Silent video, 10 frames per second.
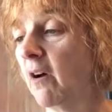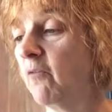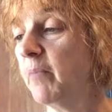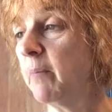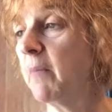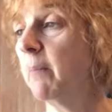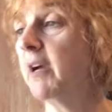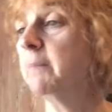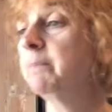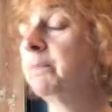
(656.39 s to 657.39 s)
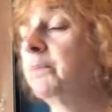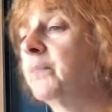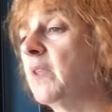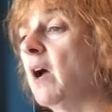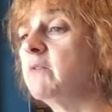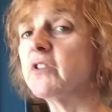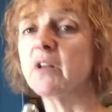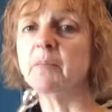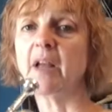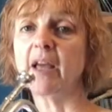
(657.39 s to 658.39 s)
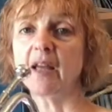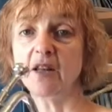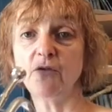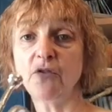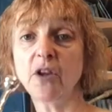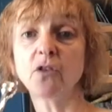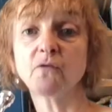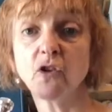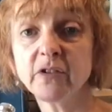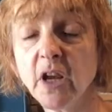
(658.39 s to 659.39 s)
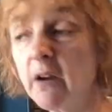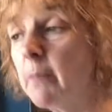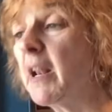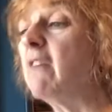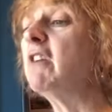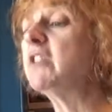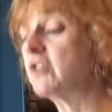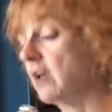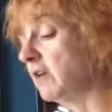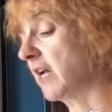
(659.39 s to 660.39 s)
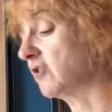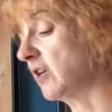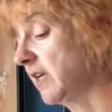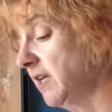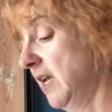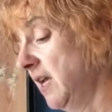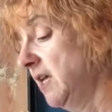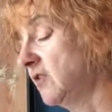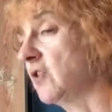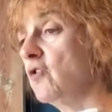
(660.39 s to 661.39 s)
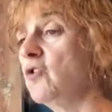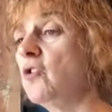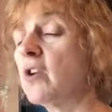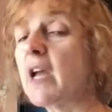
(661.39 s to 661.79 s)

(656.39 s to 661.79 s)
of Big Mama. I'm just going to play it, and if you think you've got it, I'm going to play it really slowly actually, so you